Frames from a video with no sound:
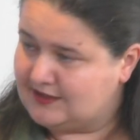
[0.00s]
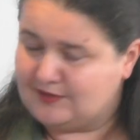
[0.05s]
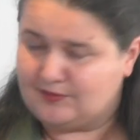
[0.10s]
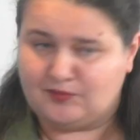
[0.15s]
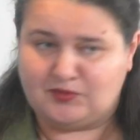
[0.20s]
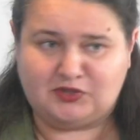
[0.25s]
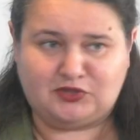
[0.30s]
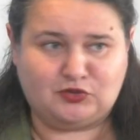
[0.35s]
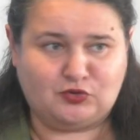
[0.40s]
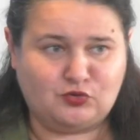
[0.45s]

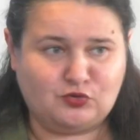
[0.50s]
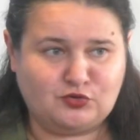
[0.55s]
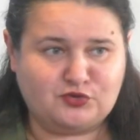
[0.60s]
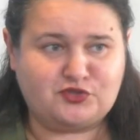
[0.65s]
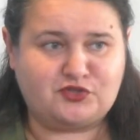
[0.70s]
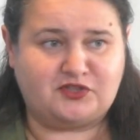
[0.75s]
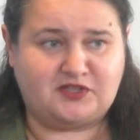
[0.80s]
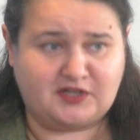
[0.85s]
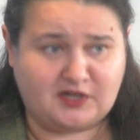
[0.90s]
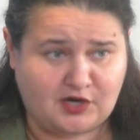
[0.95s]
but
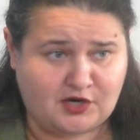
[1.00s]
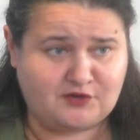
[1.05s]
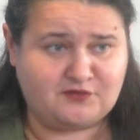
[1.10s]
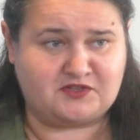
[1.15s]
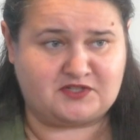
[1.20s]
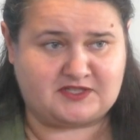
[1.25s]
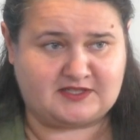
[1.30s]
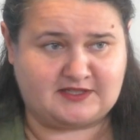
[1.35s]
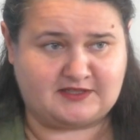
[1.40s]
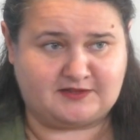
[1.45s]
also the
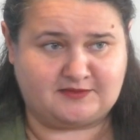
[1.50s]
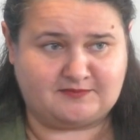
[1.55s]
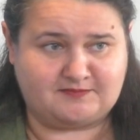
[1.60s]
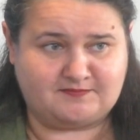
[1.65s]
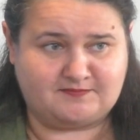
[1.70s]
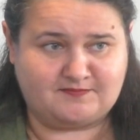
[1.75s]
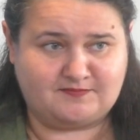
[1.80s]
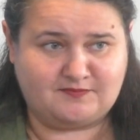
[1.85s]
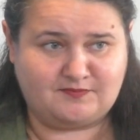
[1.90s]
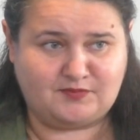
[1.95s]
harvesting
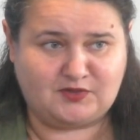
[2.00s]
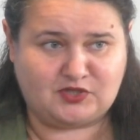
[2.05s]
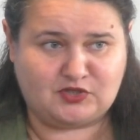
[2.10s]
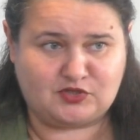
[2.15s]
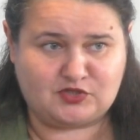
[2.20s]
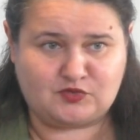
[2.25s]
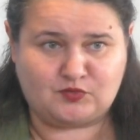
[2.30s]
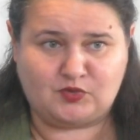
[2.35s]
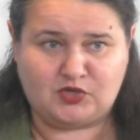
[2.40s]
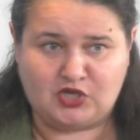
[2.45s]

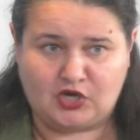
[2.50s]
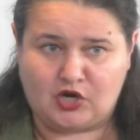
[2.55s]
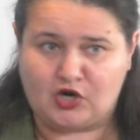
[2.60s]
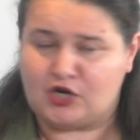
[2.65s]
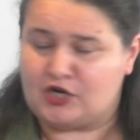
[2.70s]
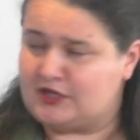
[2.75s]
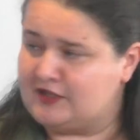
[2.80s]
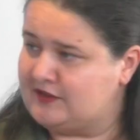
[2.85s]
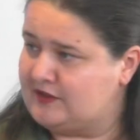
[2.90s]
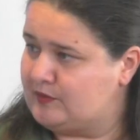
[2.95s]
because we
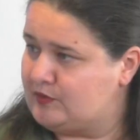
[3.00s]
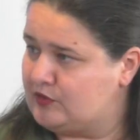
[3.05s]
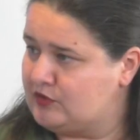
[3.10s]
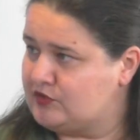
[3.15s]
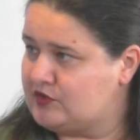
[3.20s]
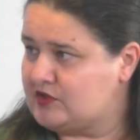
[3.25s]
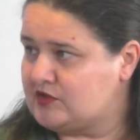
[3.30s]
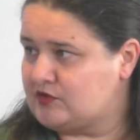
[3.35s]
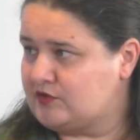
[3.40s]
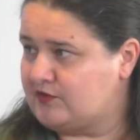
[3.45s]
are in the
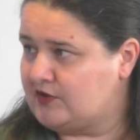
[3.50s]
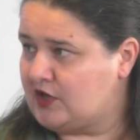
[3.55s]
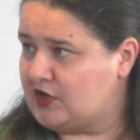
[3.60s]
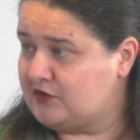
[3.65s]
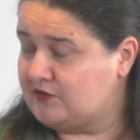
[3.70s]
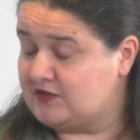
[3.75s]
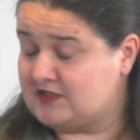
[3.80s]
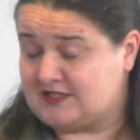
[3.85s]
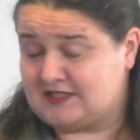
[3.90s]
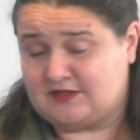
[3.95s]
process of
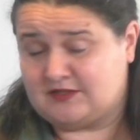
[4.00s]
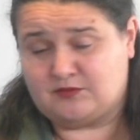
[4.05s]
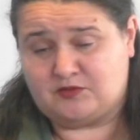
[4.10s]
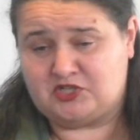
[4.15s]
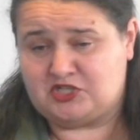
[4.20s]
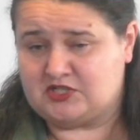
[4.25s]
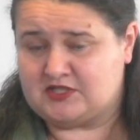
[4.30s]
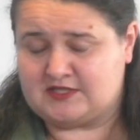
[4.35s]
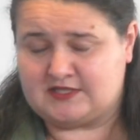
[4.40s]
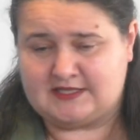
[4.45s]
harvesting,
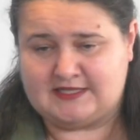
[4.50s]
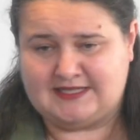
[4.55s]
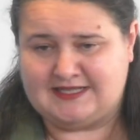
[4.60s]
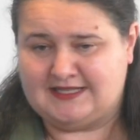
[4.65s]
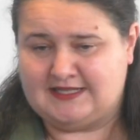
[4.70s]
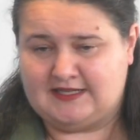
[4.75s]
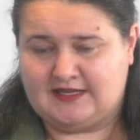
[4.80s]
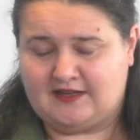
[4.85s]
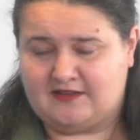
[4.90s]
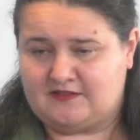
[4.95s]
which is,
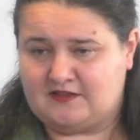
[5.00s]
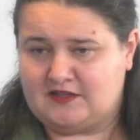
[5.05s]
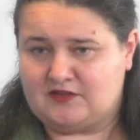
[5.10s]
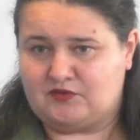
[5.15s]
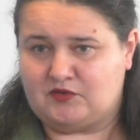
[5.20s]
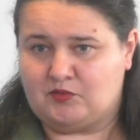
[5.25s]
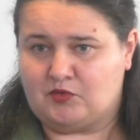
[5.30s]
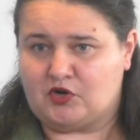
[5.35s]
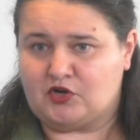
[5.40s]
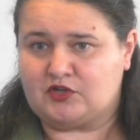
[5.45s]
I think,
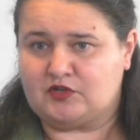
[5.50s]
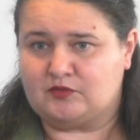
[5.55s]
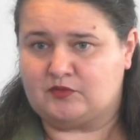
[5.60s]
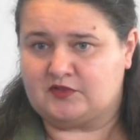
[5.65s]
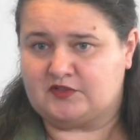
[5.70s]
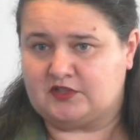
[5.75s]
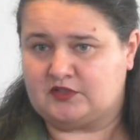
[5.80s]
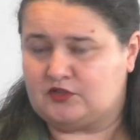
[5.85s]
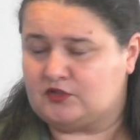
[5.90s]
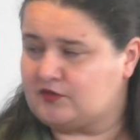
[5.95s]
remarkable that